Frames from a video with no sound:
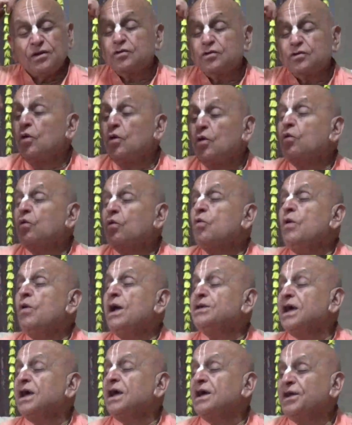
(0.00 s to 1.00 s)
So who
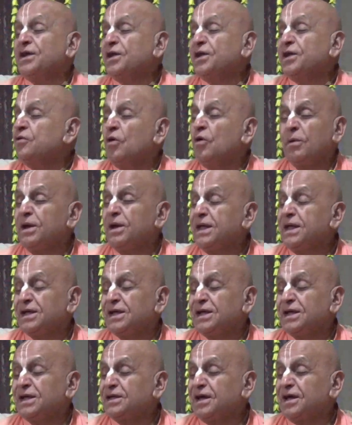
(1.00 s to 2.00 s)
has a guarantee? Nobody
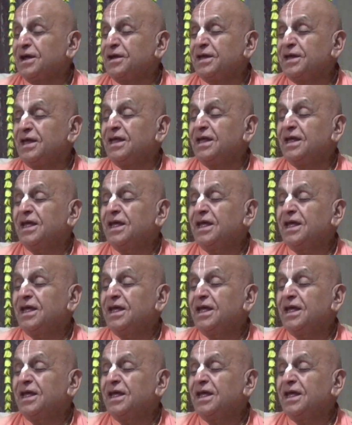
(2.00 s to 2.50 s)
has a guarantee.